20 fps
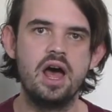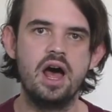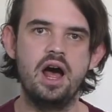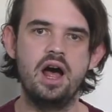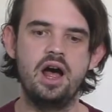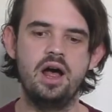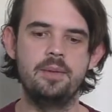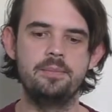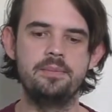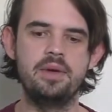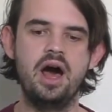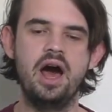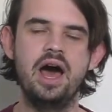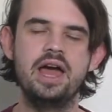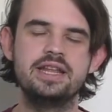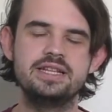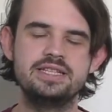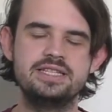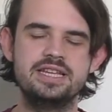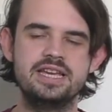
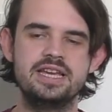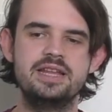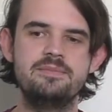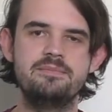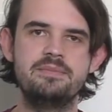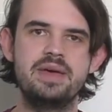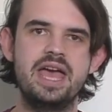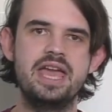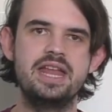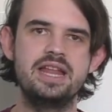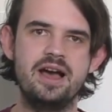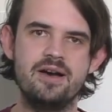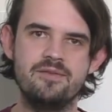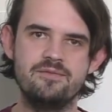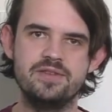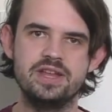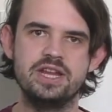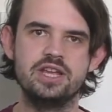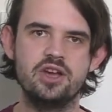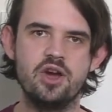I did make a
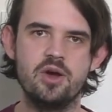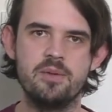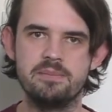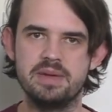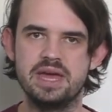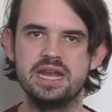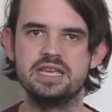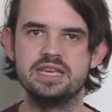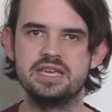video many